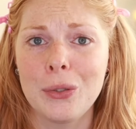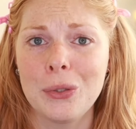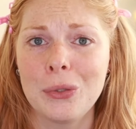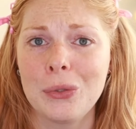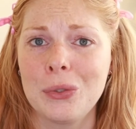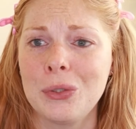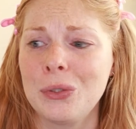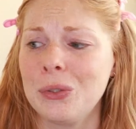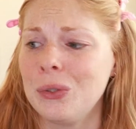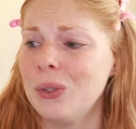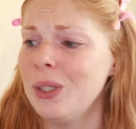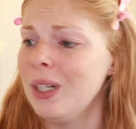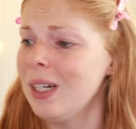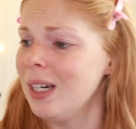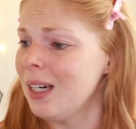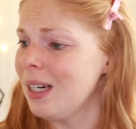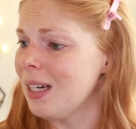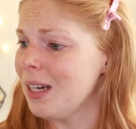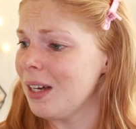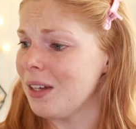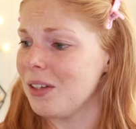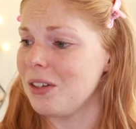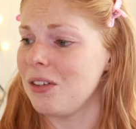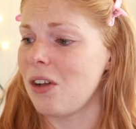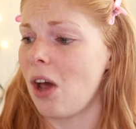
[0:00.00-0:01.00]
guru,
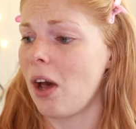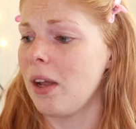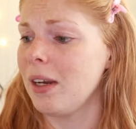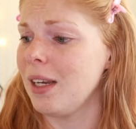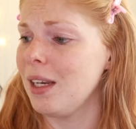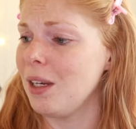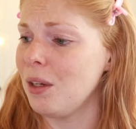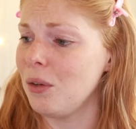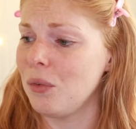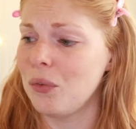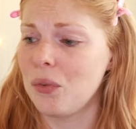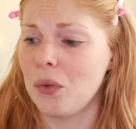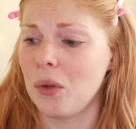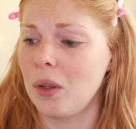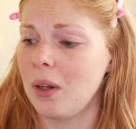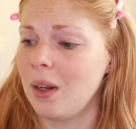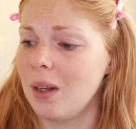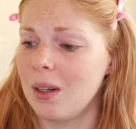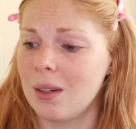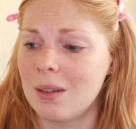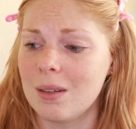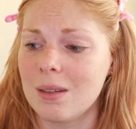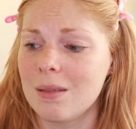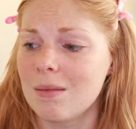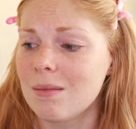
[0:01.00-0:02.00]
not
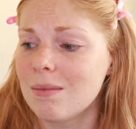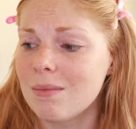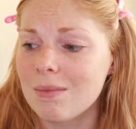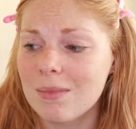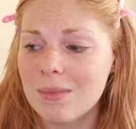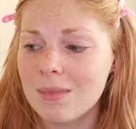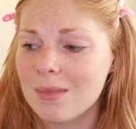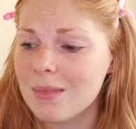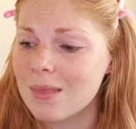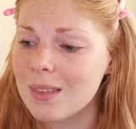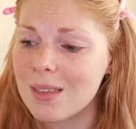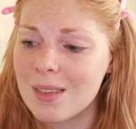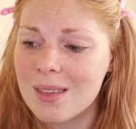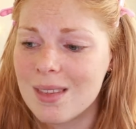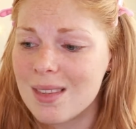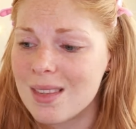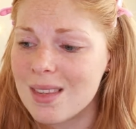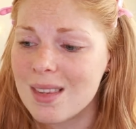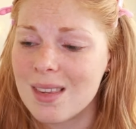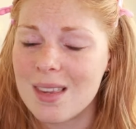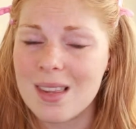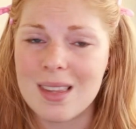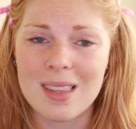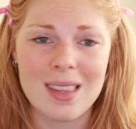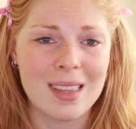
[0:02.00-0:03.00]
even
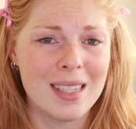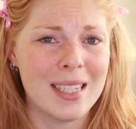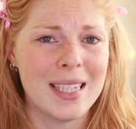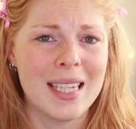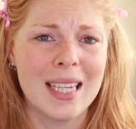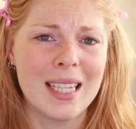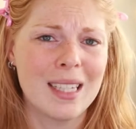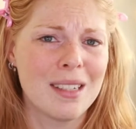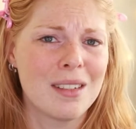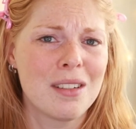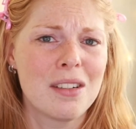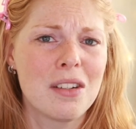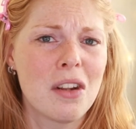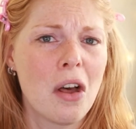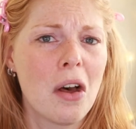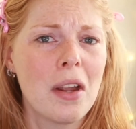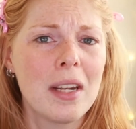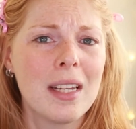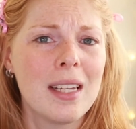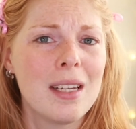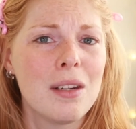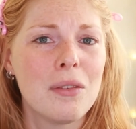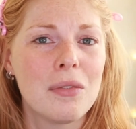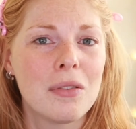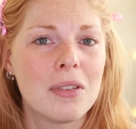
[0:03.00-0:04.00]

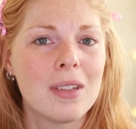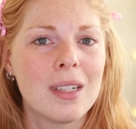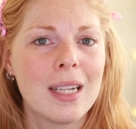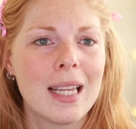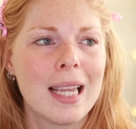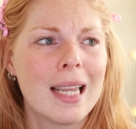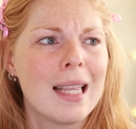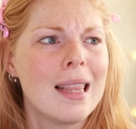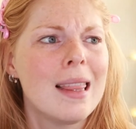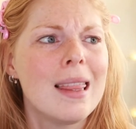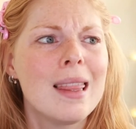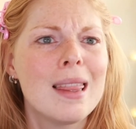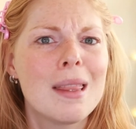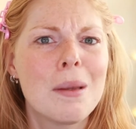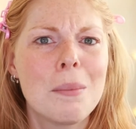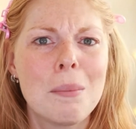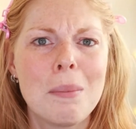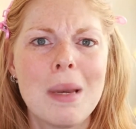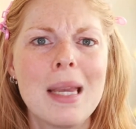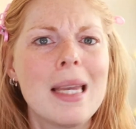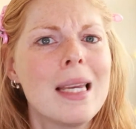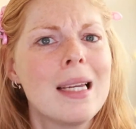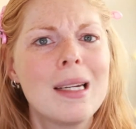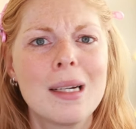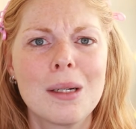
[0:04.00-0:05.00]
in the
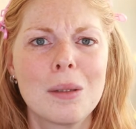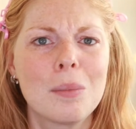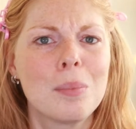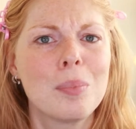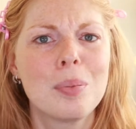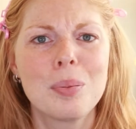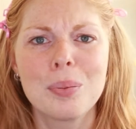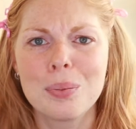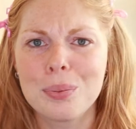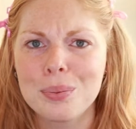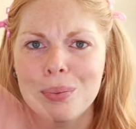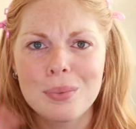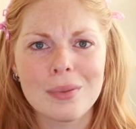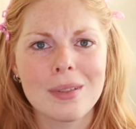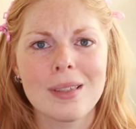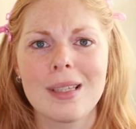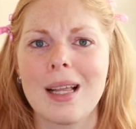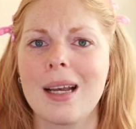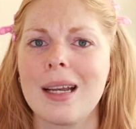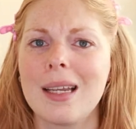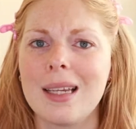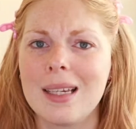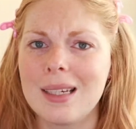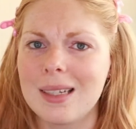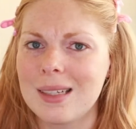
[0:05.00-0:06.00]
makeup
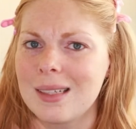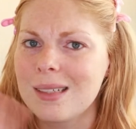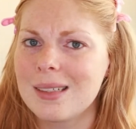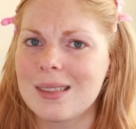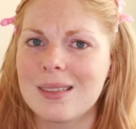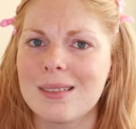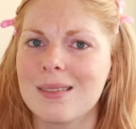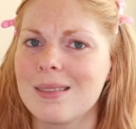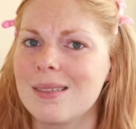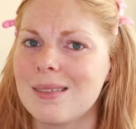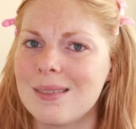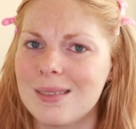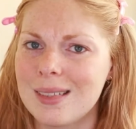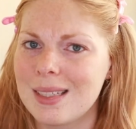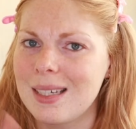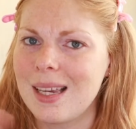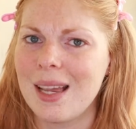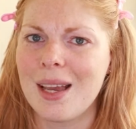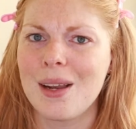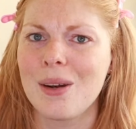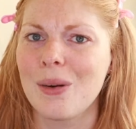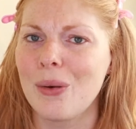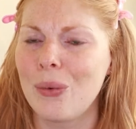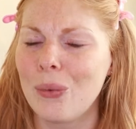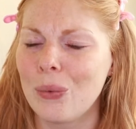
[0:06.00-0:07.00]
like
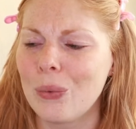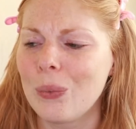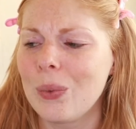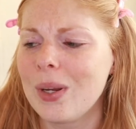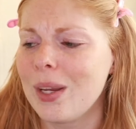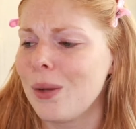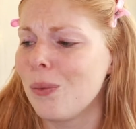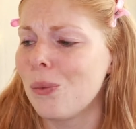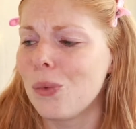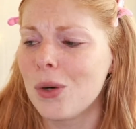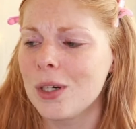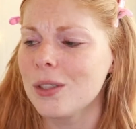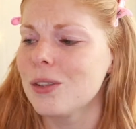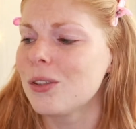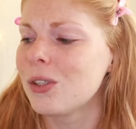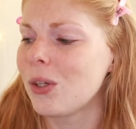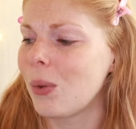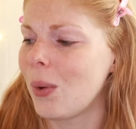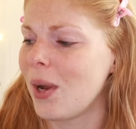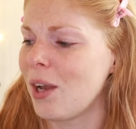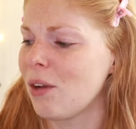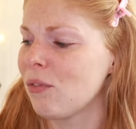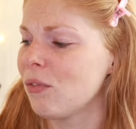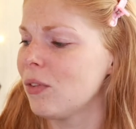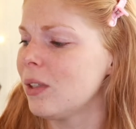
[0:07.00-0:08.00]
category
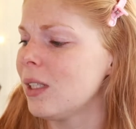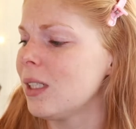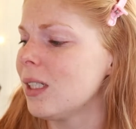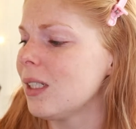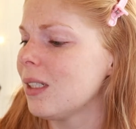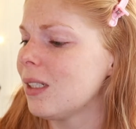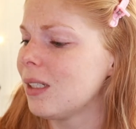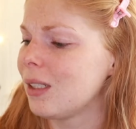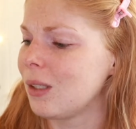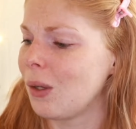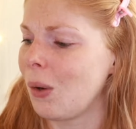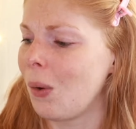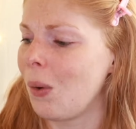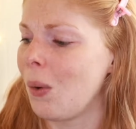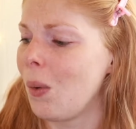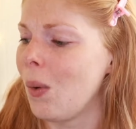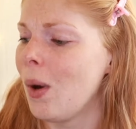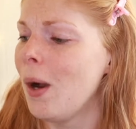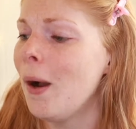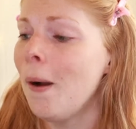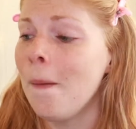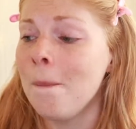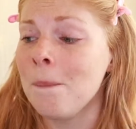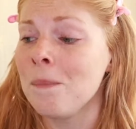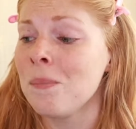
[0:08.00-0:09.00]
whatsoever,
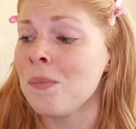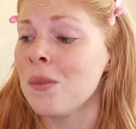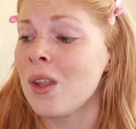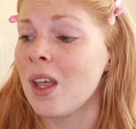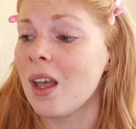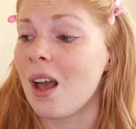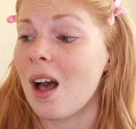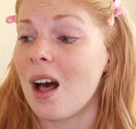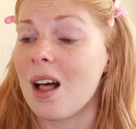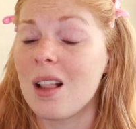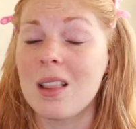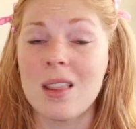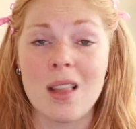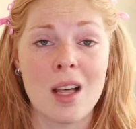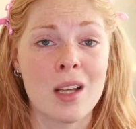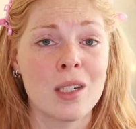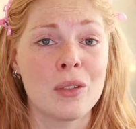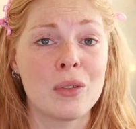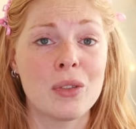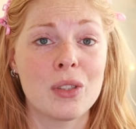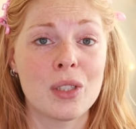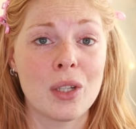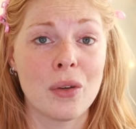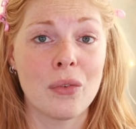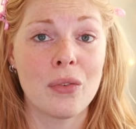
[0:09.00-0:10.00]
so a lot
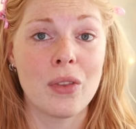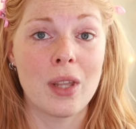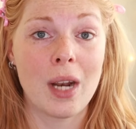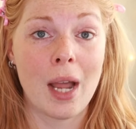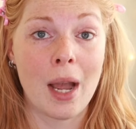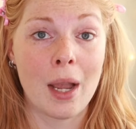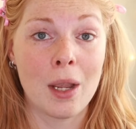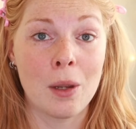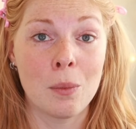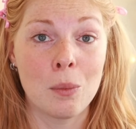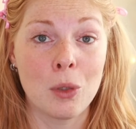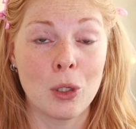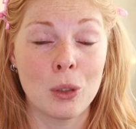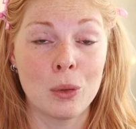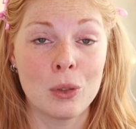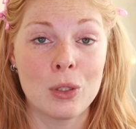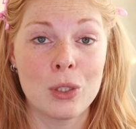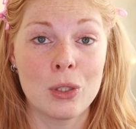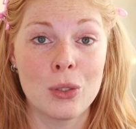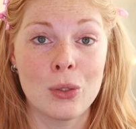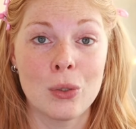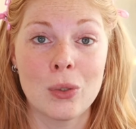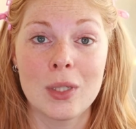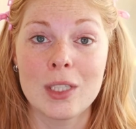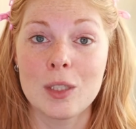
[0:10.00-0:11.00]
of stuff that I am going
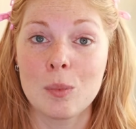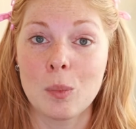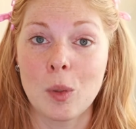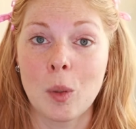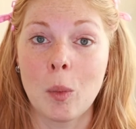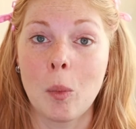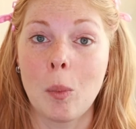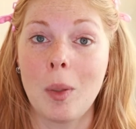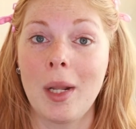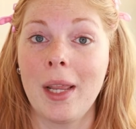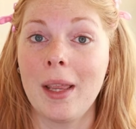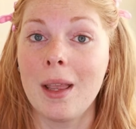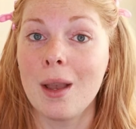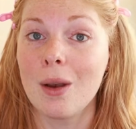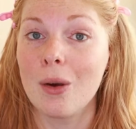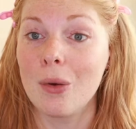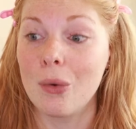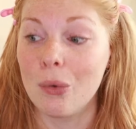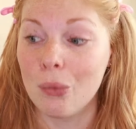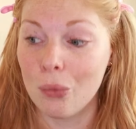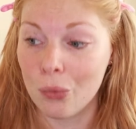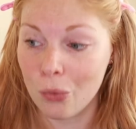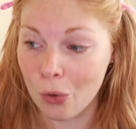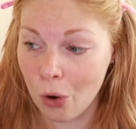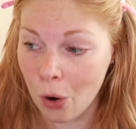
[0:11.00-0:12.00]
to do is probably
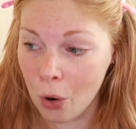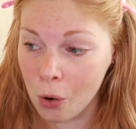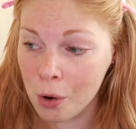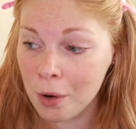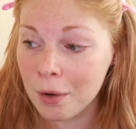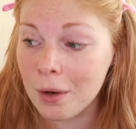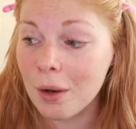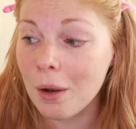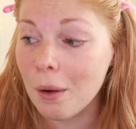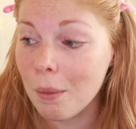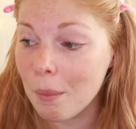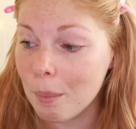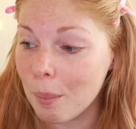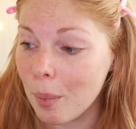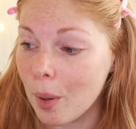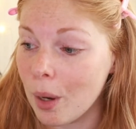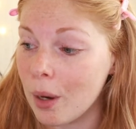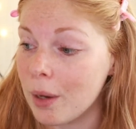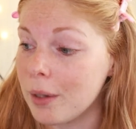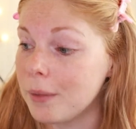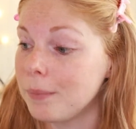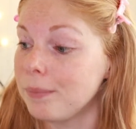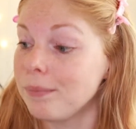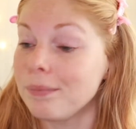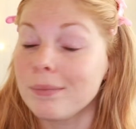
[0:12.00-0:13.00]
wrong,
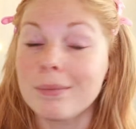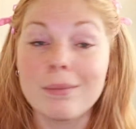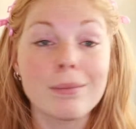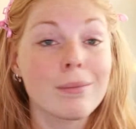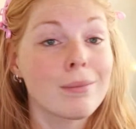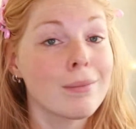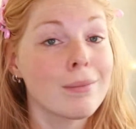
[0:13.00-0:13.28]
but